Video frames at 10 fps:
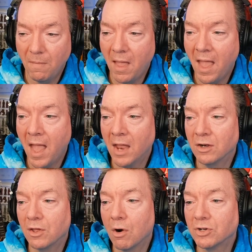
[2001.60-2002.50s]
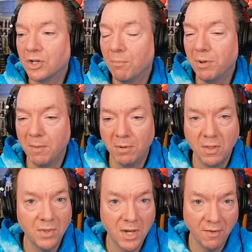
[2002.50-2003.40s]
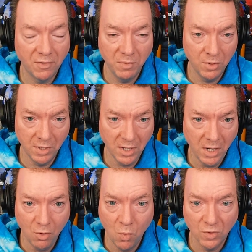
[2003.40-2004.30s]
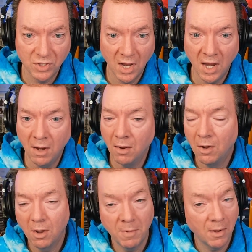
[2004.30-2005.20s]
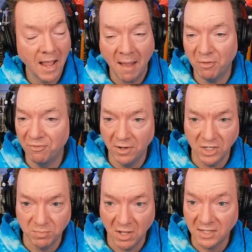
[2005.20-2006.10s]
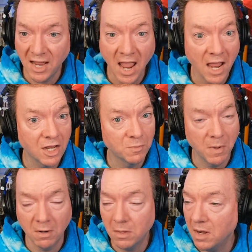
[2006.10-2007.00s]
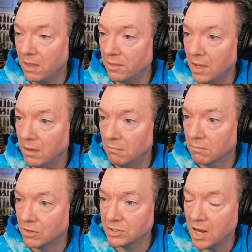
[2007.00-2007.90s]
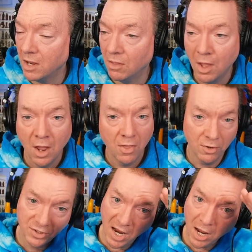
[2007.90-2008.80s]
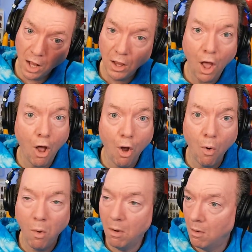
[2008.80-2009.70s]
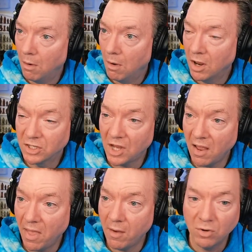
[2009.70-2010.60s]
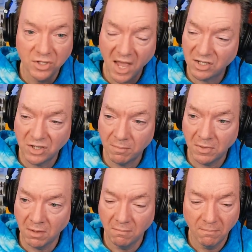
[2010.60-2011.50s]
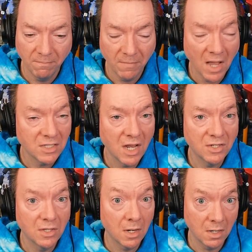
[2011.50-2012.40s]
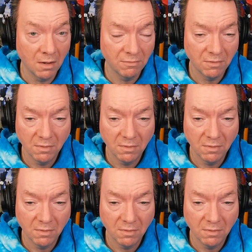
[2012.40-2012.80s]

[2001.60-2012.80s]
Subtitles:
And there are some people in the deaf community who will say about Apple Fitness Plus, hey, it's better than nothing. They're saying hello. In sign language, that's something. I say it's not enough.